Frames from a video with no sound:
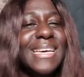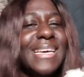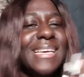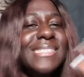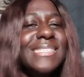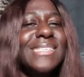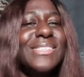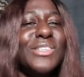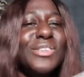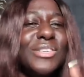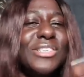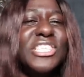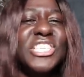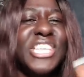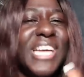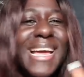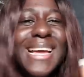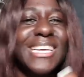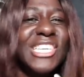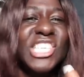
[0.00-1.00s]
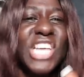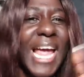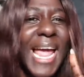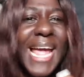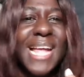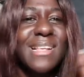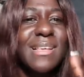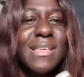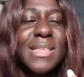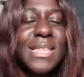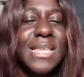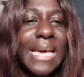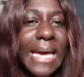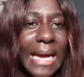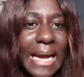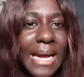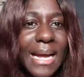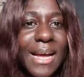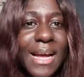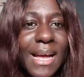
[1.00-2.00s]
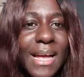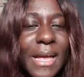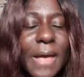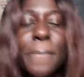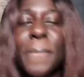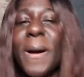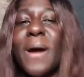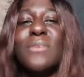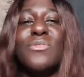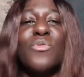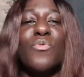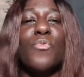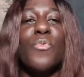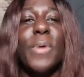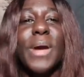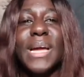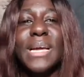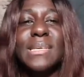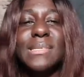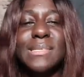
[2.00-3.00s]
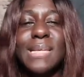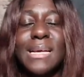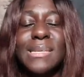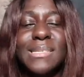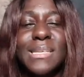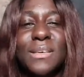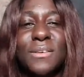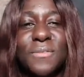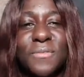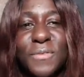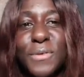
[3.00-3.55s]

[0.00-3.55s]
is this gonna change anything about the way Saskay